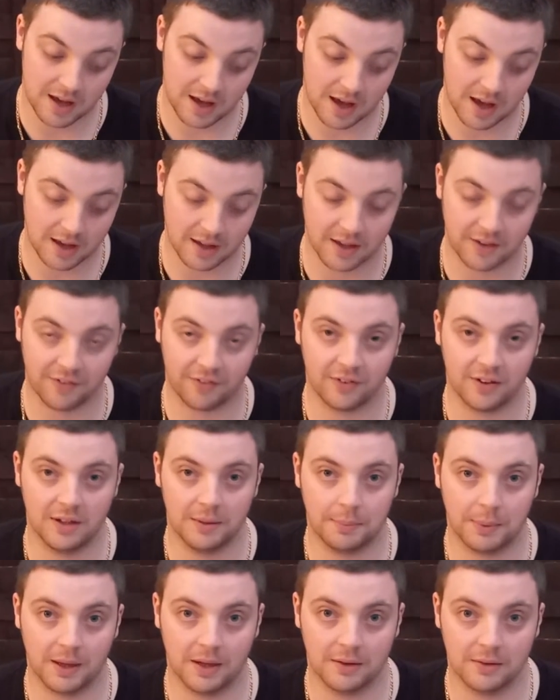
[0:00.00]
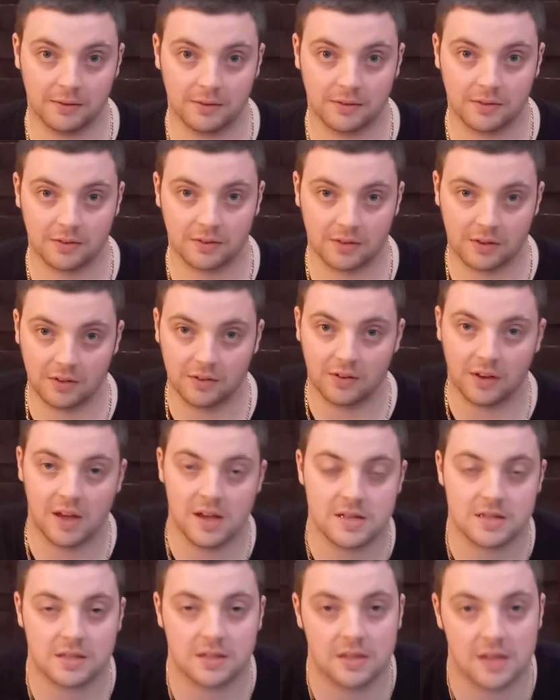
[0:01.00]
I gave £3 because
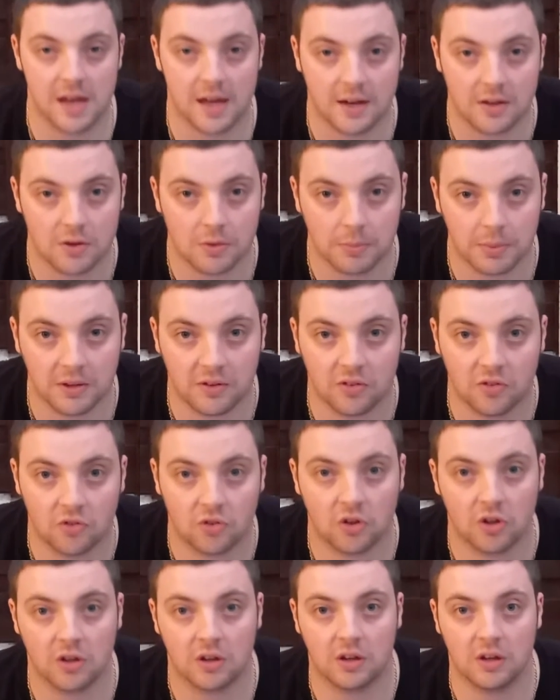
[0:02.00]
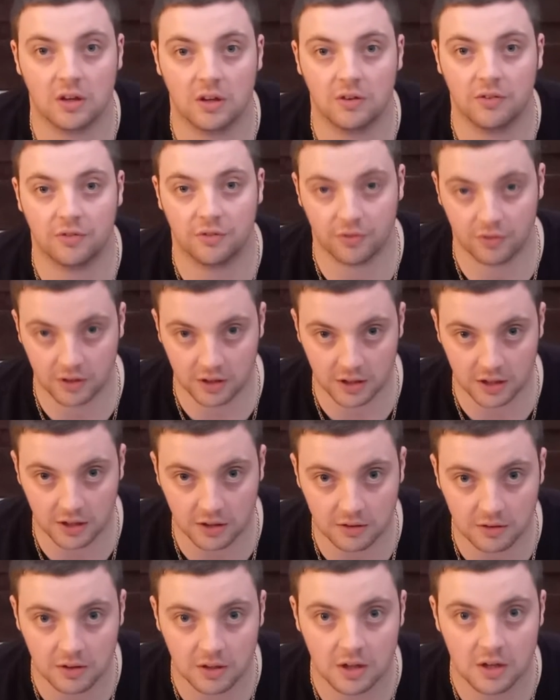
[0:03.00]
Italy ended up beating Turkey 3-0,